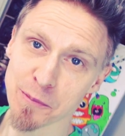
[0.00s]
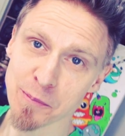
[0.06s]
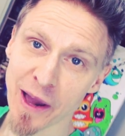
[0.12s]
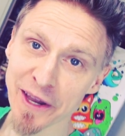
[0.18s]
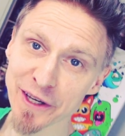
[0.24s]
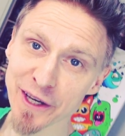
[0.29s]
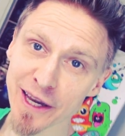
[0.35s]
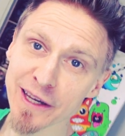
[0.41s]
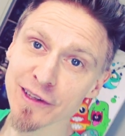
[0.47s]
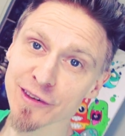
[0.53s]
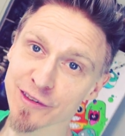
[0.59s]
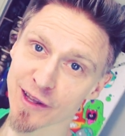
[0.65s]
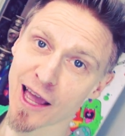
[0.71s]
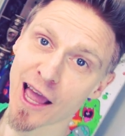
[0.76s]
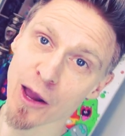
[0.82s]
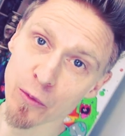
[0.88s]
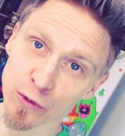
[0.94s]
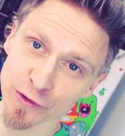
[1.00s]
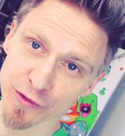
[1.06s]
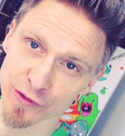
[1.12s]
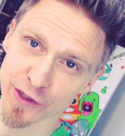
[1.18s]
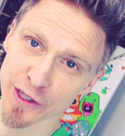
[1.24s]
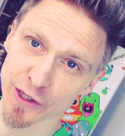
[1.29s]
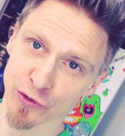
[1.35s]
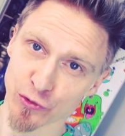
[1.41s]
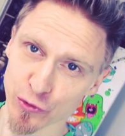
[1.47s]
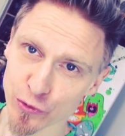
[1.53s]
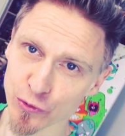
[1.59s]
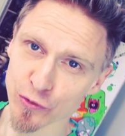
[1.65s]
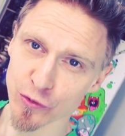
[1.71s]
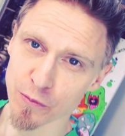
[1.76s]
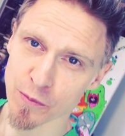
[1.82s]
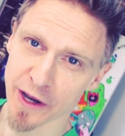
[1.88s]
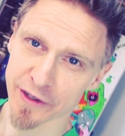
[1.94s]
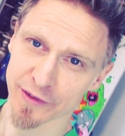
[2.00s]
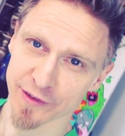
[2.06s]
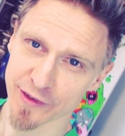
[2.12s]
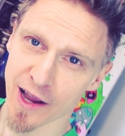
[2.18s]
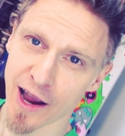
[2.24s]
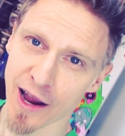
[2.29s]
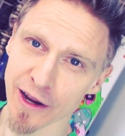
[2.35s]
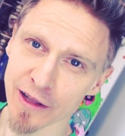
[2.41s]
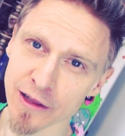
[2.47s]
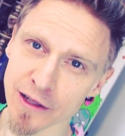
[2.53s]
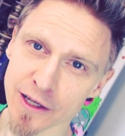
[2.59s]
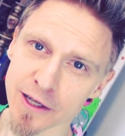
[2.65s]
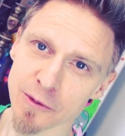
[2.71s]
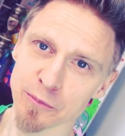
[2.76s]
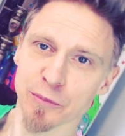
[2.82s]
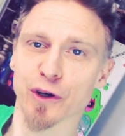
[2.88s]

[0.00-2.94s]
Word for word: In my case, I will stay true to my style,